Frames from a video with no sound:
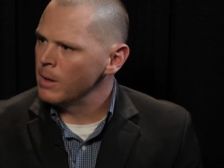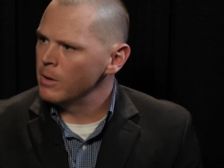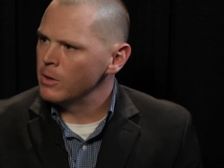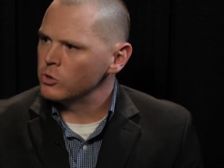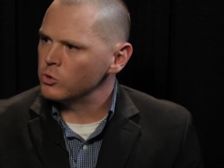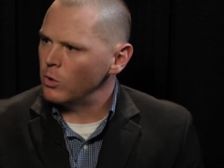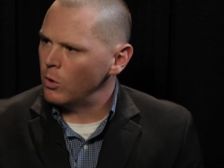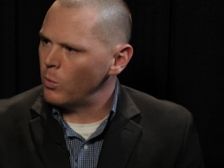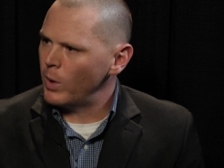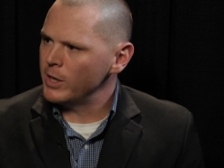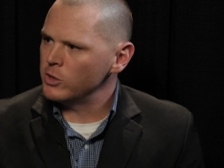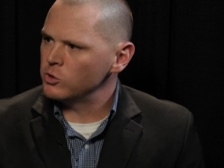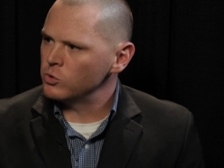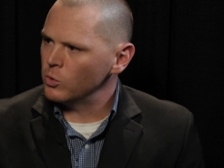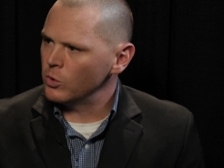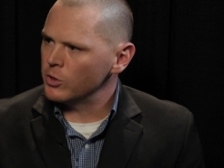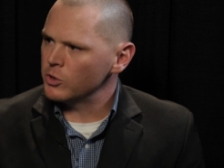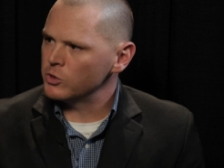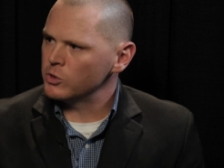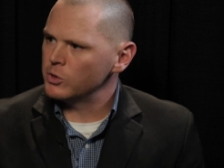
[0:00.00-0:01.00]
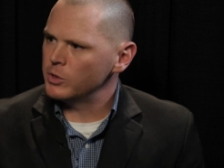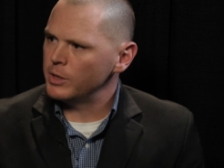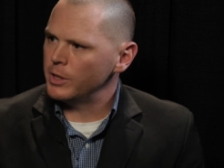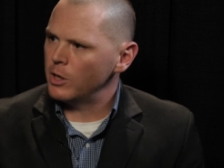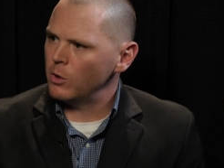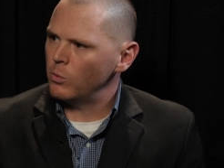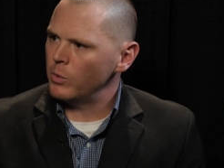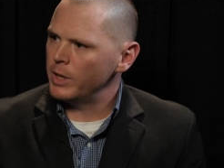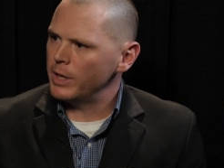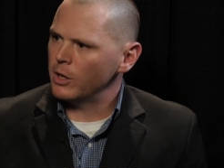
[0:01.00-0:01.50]
So at WhiteSource, you
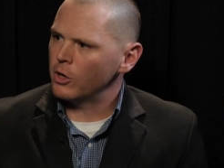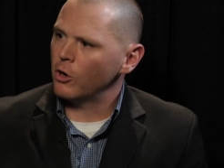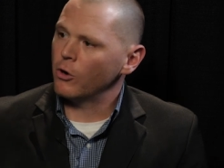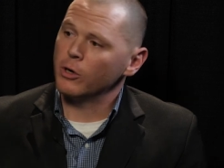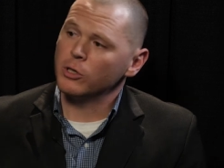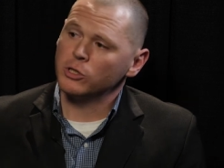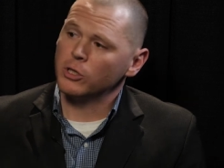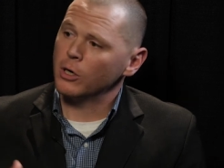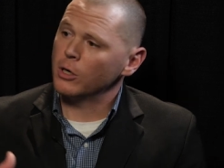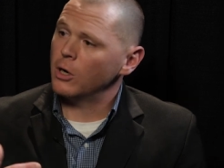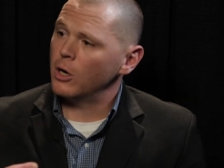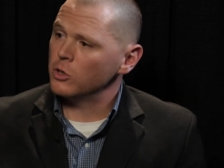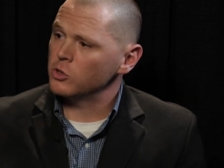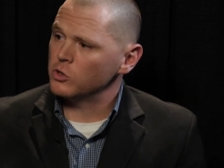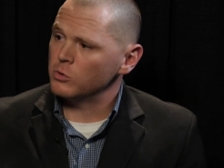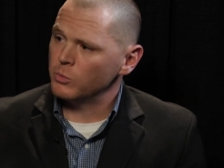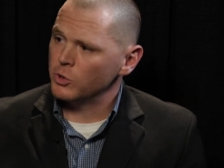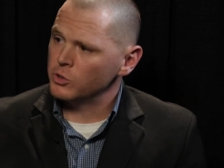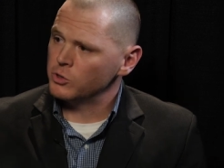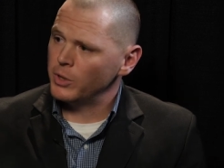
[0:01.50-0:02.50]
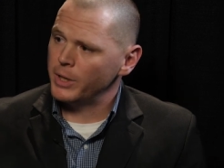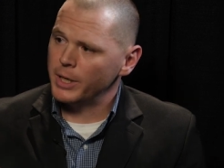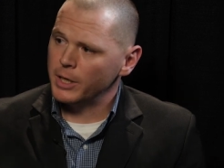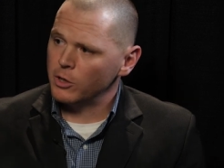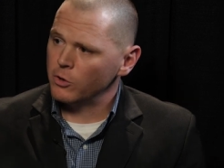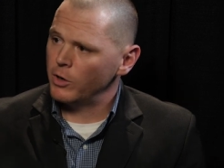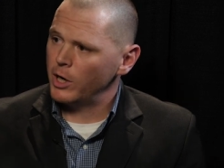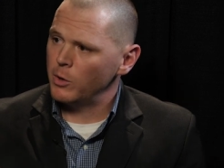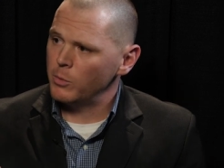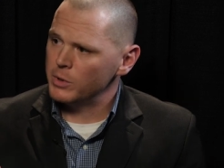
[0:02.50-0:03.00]
know, we encourage our customers to
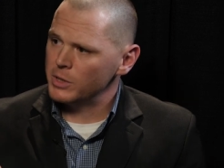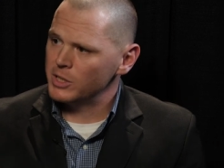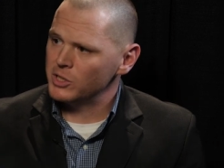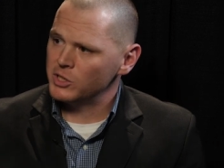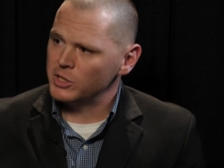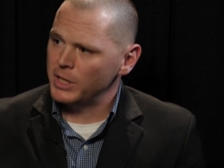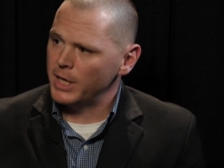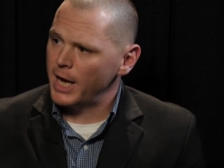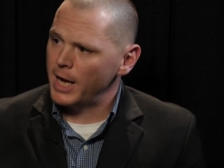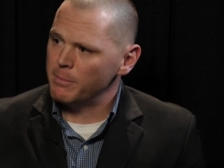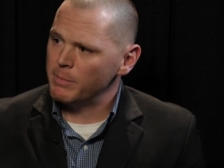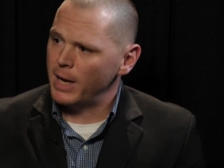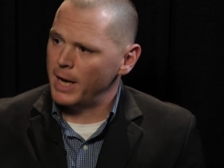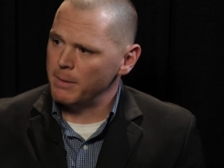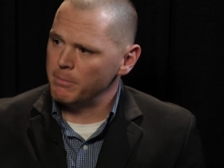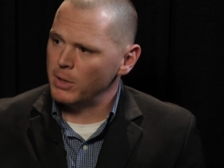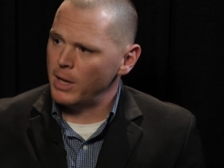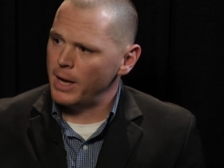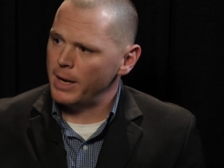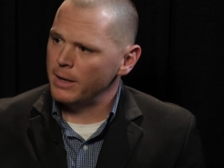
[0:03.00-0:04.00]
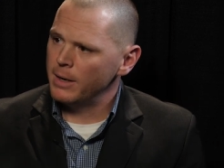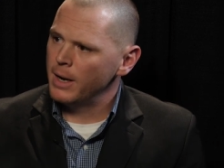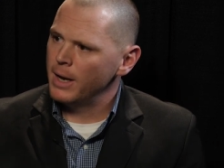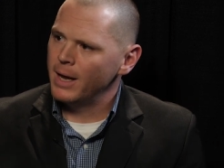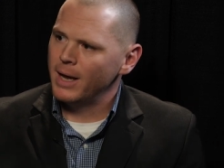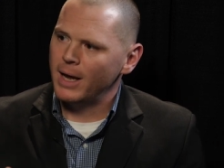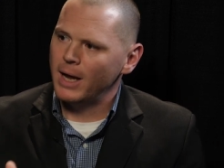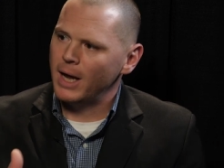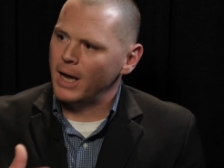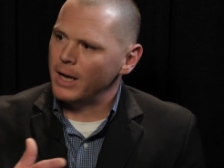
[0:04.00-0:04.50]
integrate with the CI pipeline
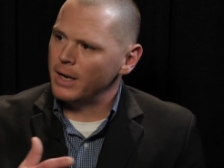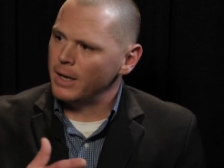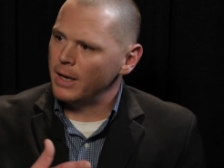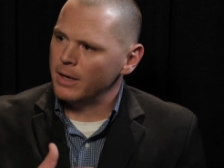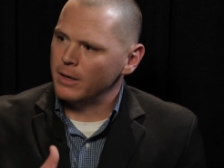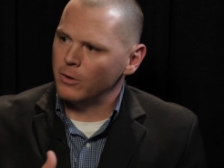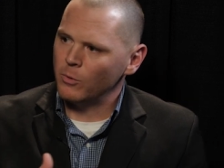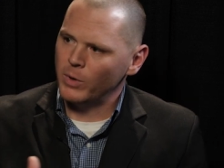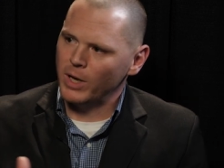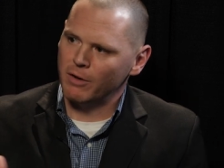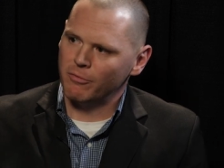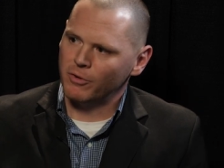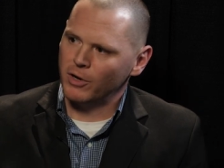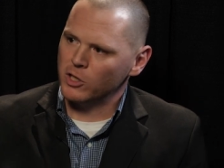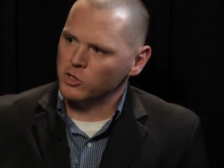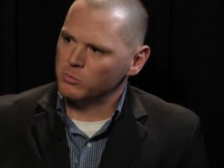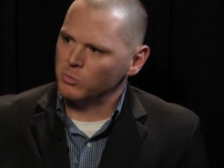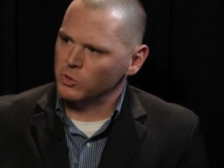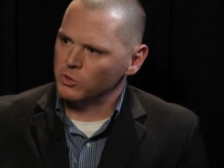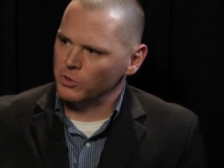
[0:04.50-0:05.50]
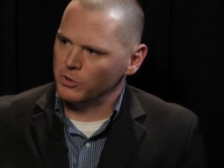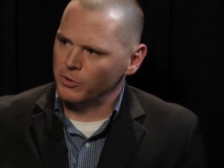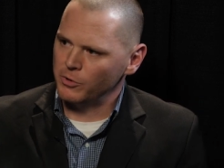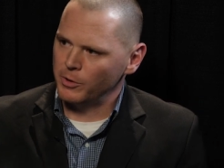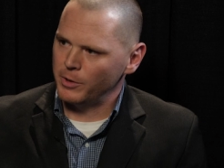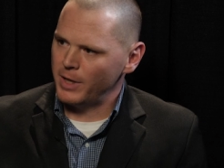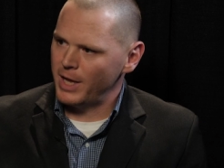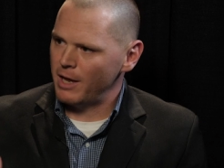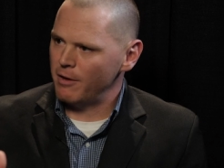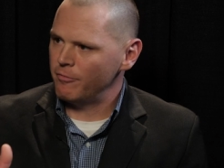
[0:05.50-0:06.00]
and, and you know, we have customers
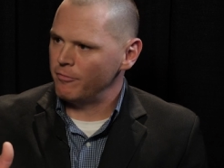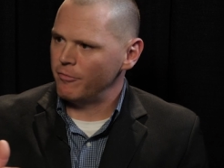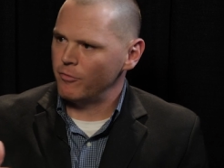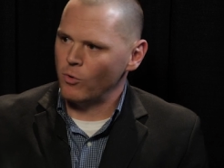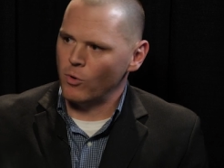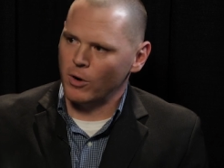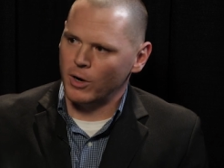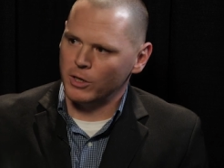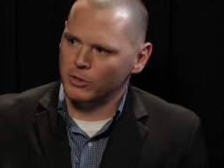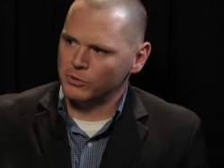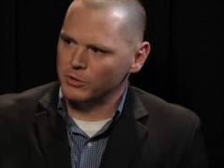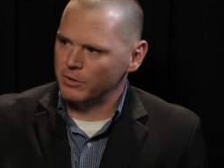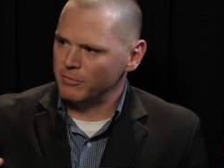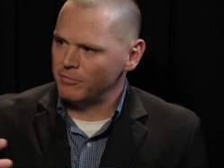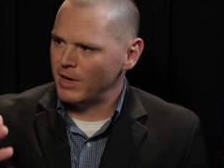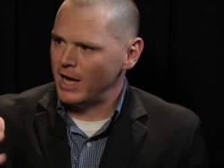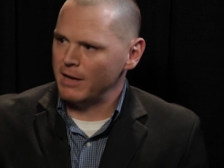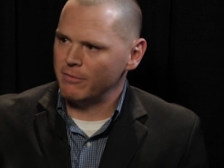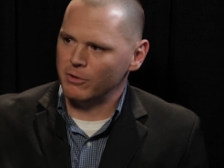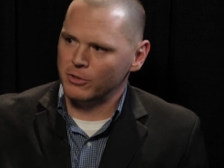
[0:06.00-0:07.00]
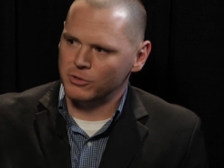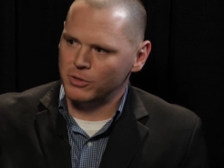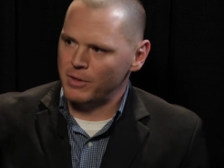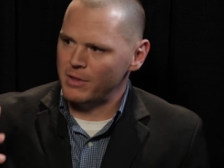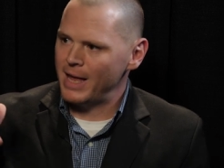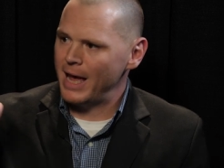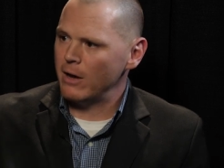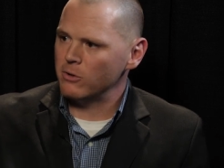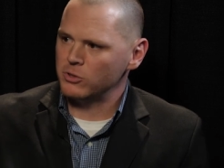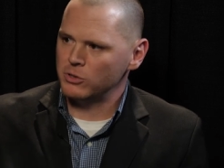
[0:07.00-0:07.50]
literally that have 400,
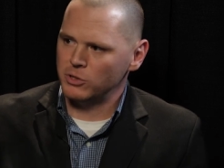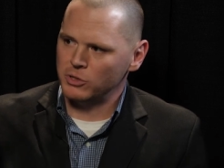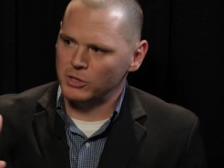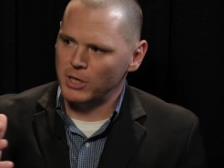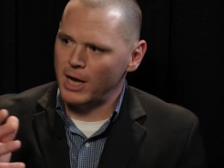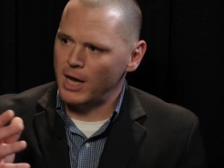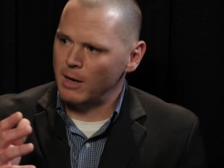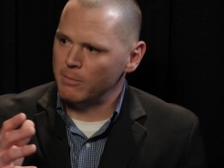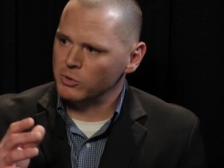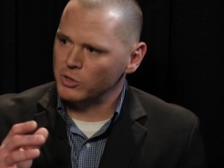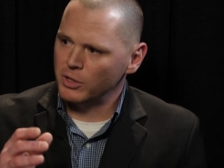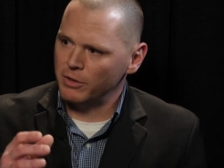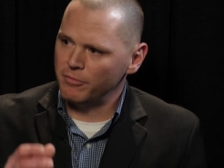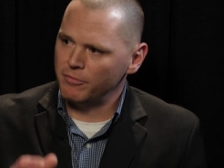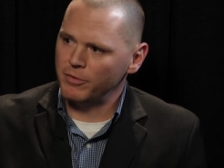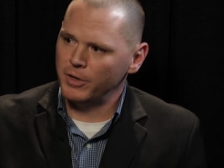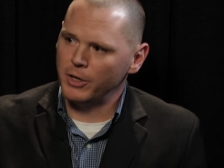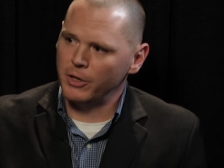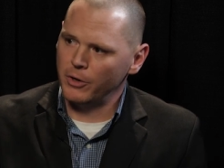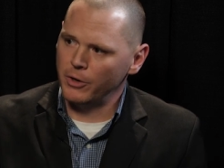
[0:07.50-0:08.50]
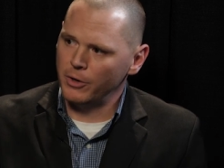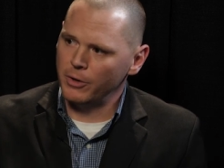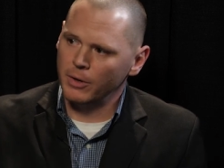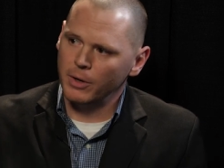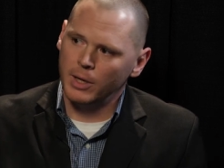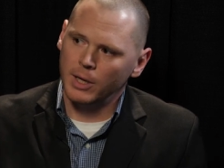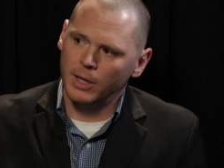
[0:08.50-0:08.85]
500,000 jobs configured,